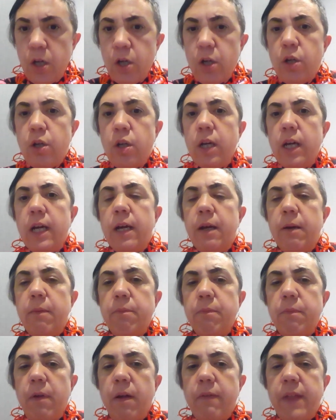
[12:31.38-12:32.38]

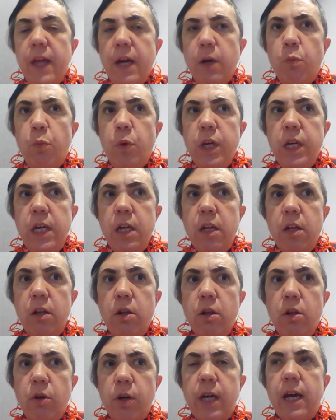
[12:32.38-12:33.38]
That we
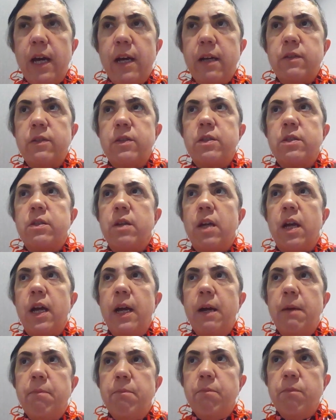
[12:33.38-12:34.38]
look at
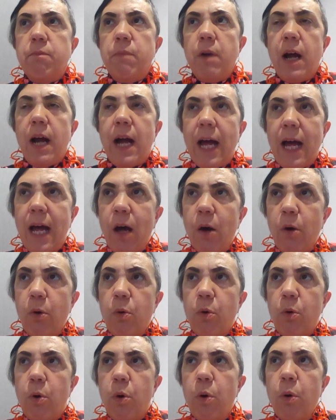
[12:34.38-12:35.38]
how
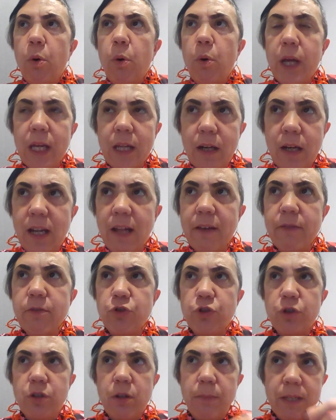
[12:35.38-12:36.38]
we can leverage
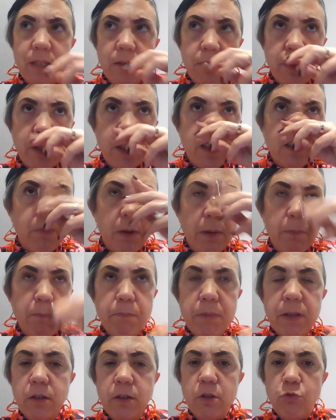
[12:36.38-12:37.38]
the metaverse by
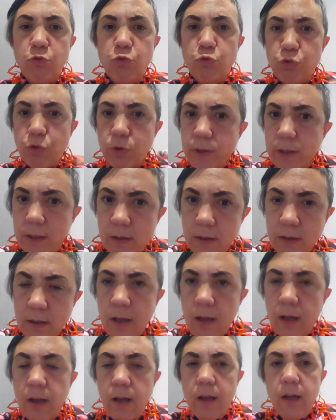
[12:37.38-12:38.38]
building trust
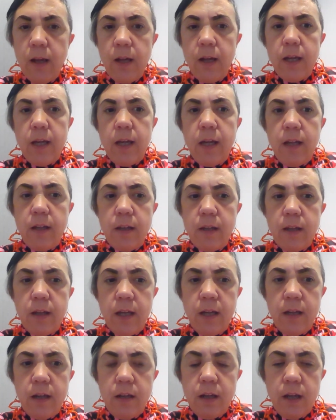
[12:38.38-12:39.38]
in
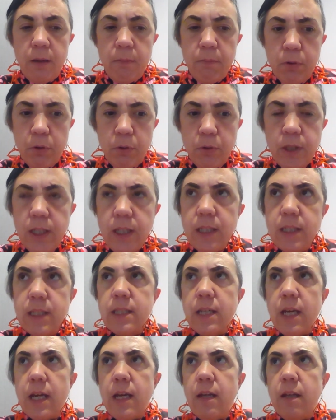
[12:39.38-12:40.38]
employees,
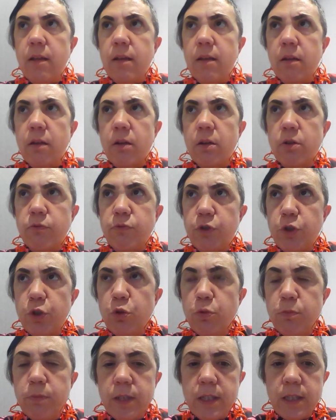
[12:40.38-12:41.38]
in
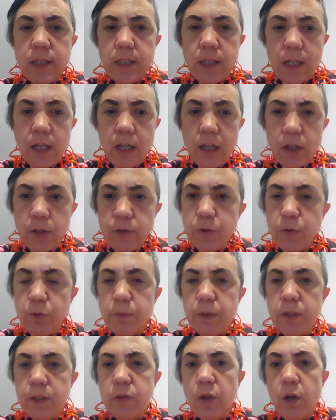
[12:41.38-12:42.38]
consumers, in
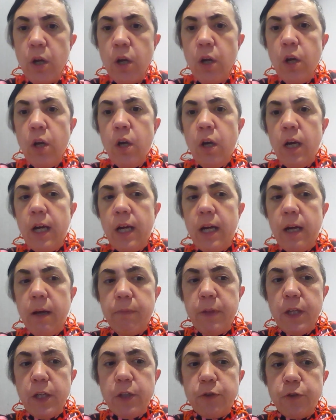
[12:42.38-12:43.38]
customers,
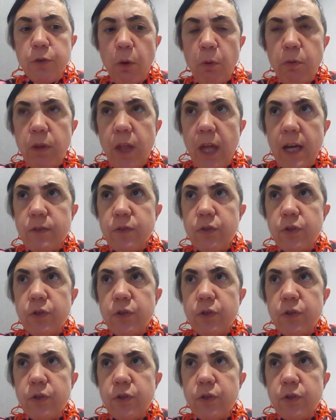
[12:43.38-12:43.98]
so that